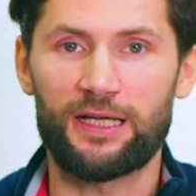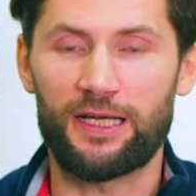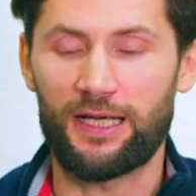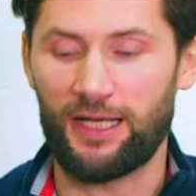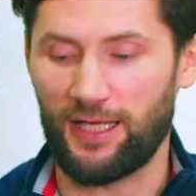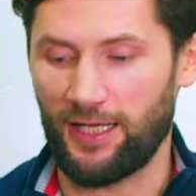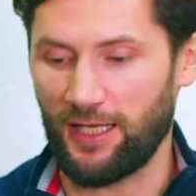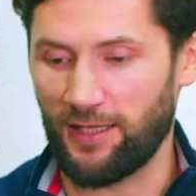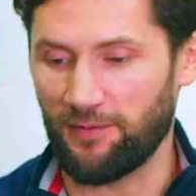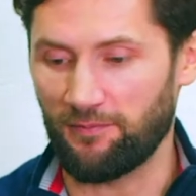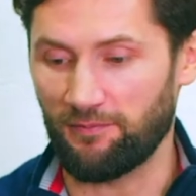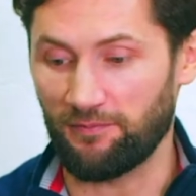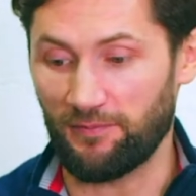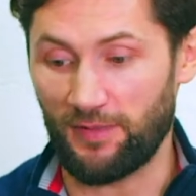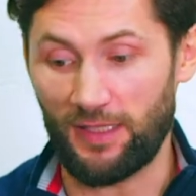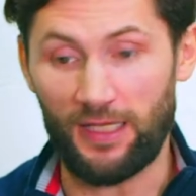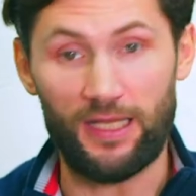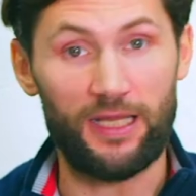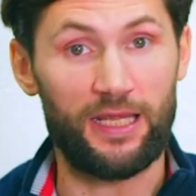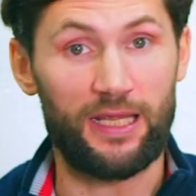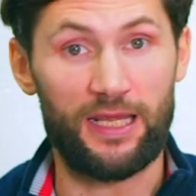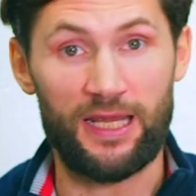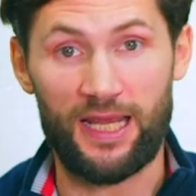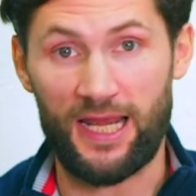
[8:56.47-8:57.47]

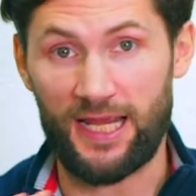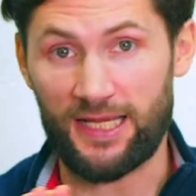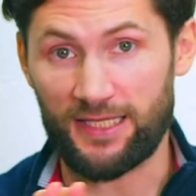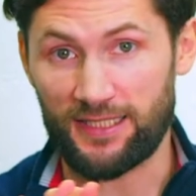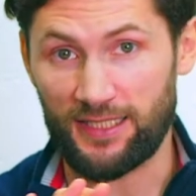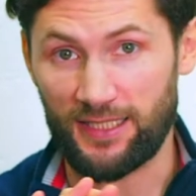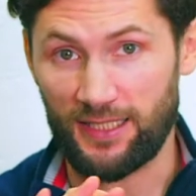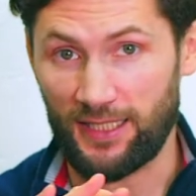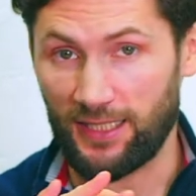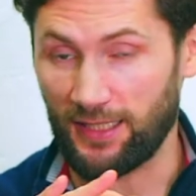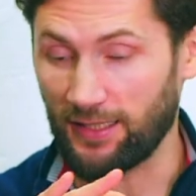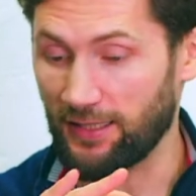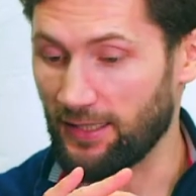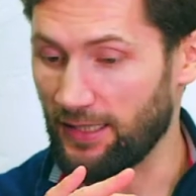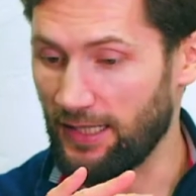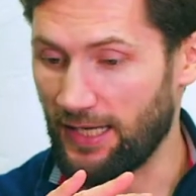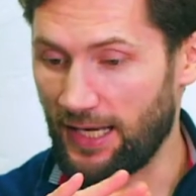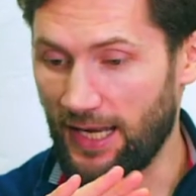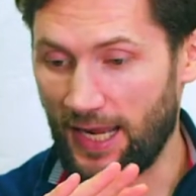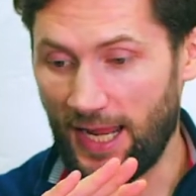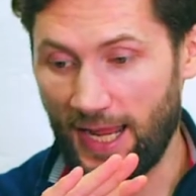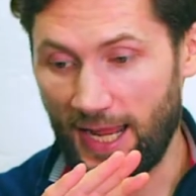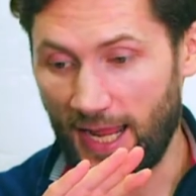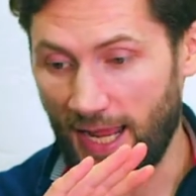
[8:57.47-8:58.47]
He has a
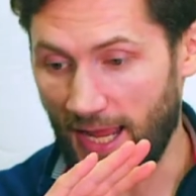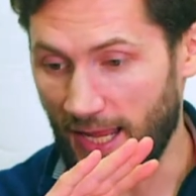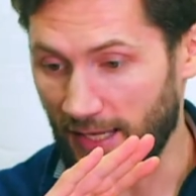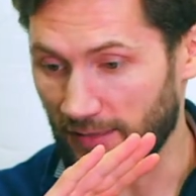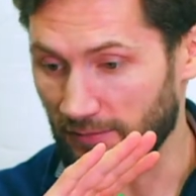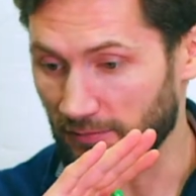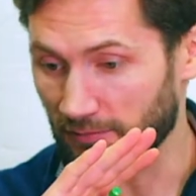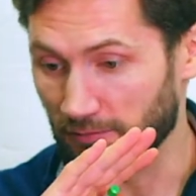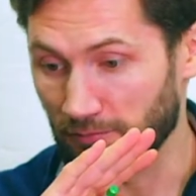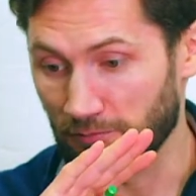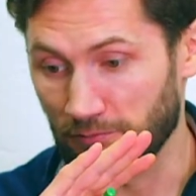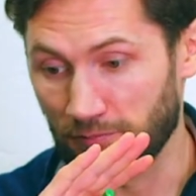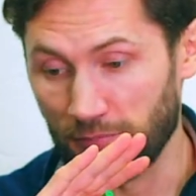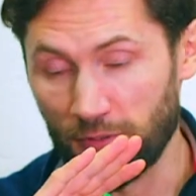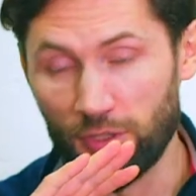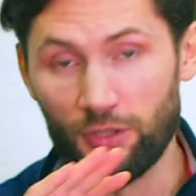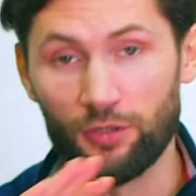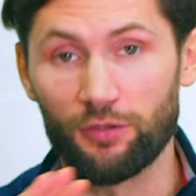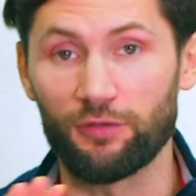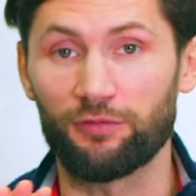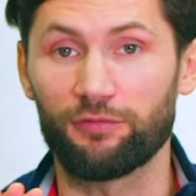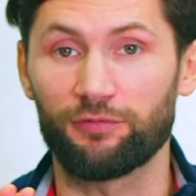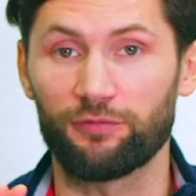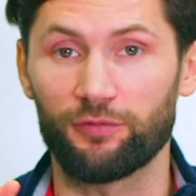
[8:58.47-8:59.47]

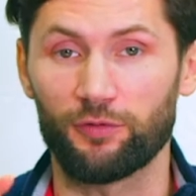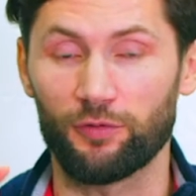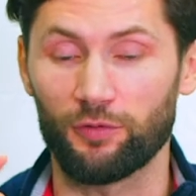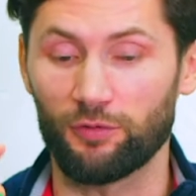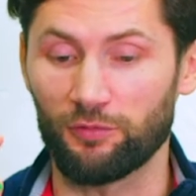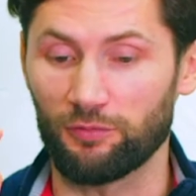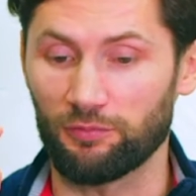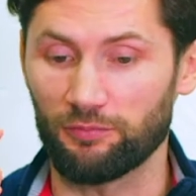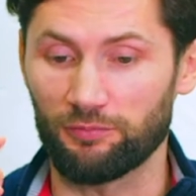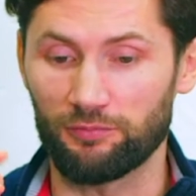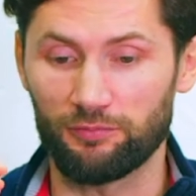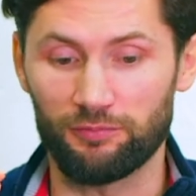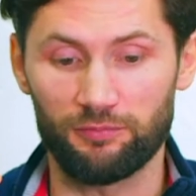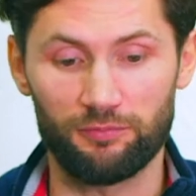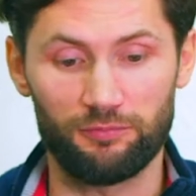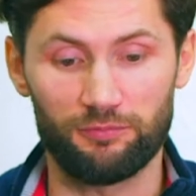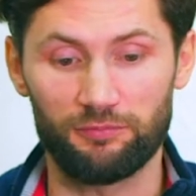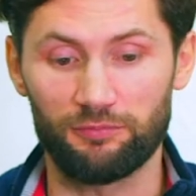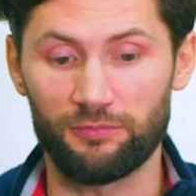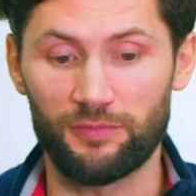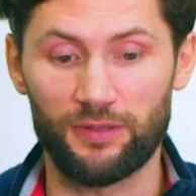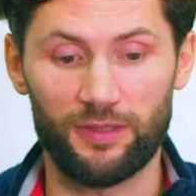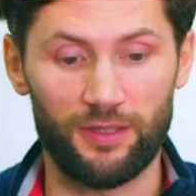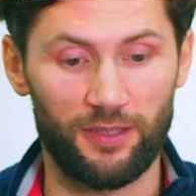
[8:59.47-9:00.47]
beautiful
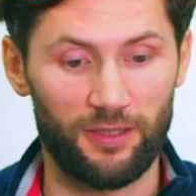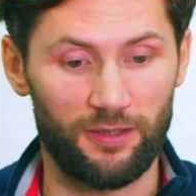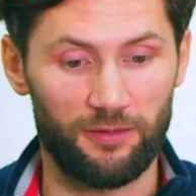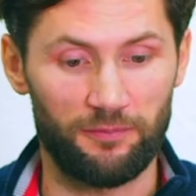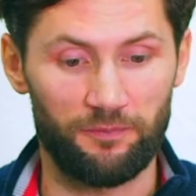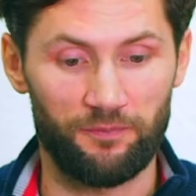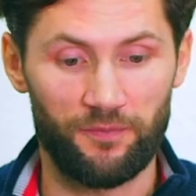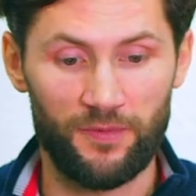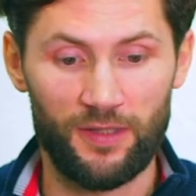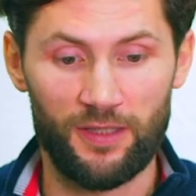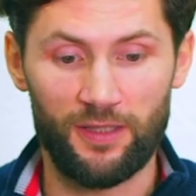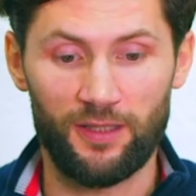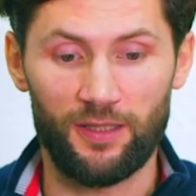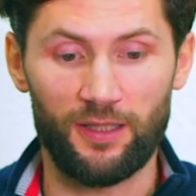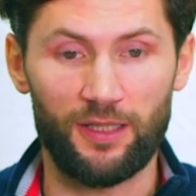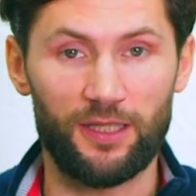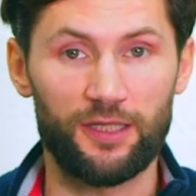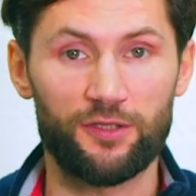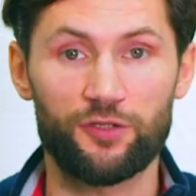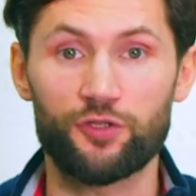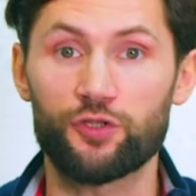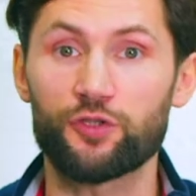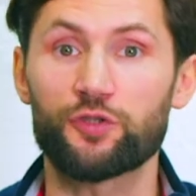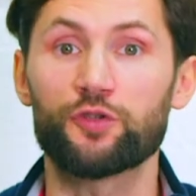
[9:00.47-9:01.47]

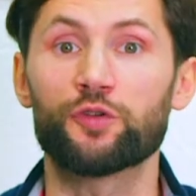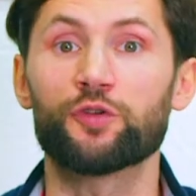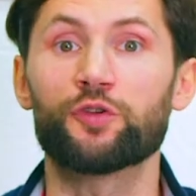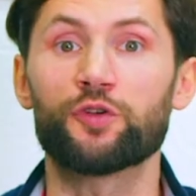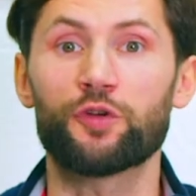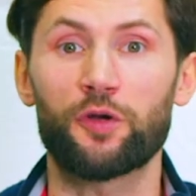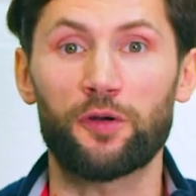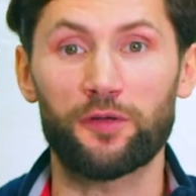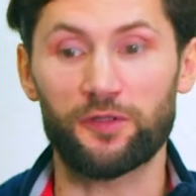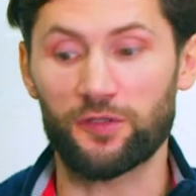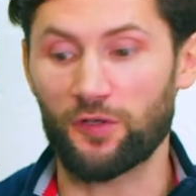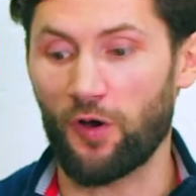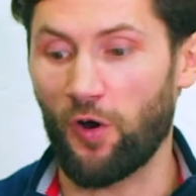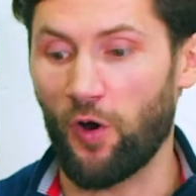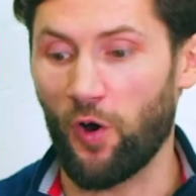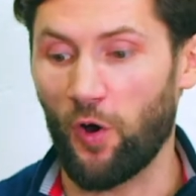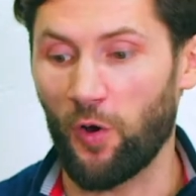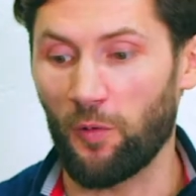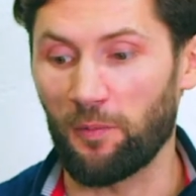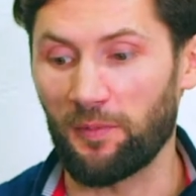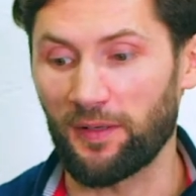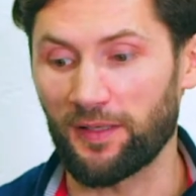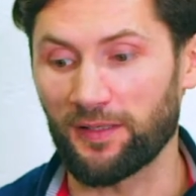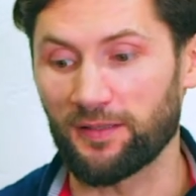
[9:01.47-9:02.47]
a studio at
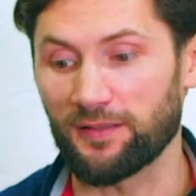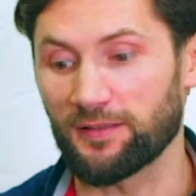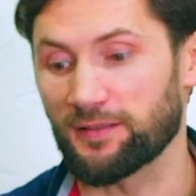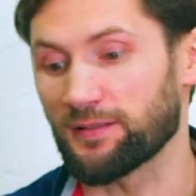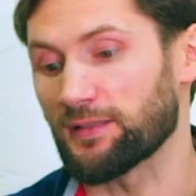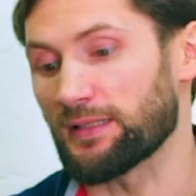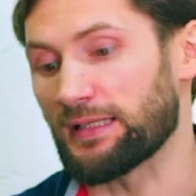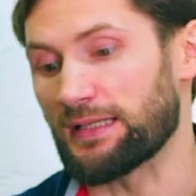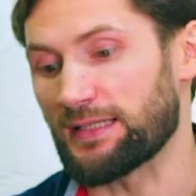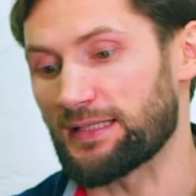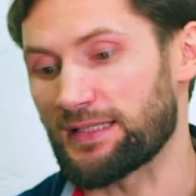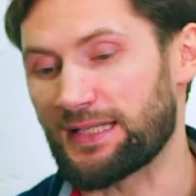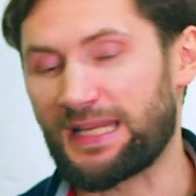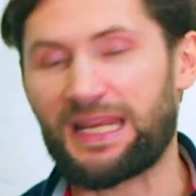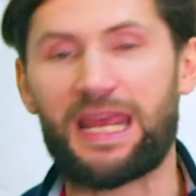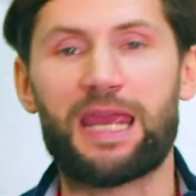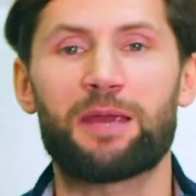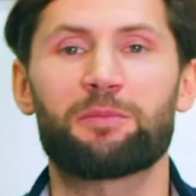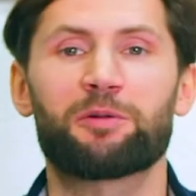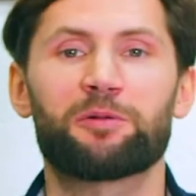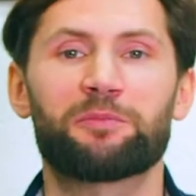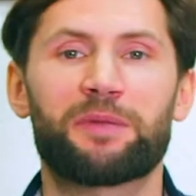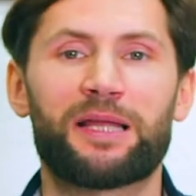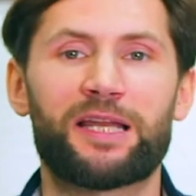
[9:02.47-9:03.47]
home, and his
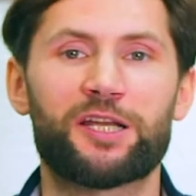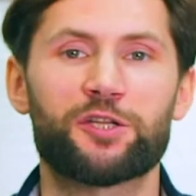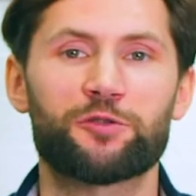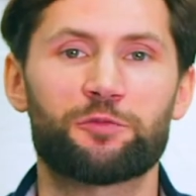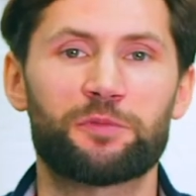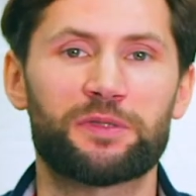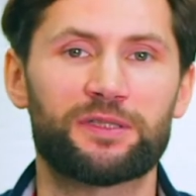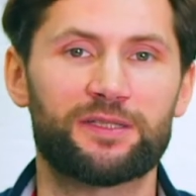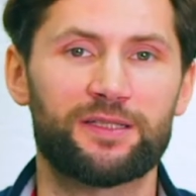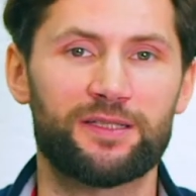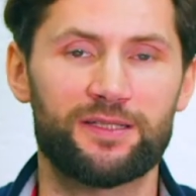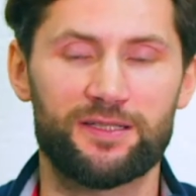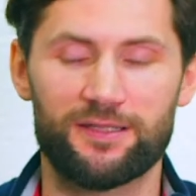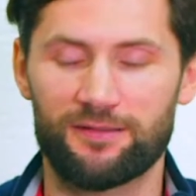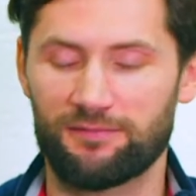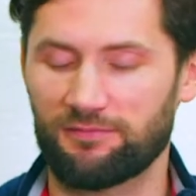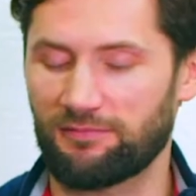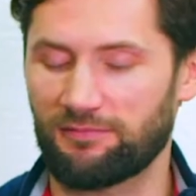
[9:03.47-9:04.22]
cable management is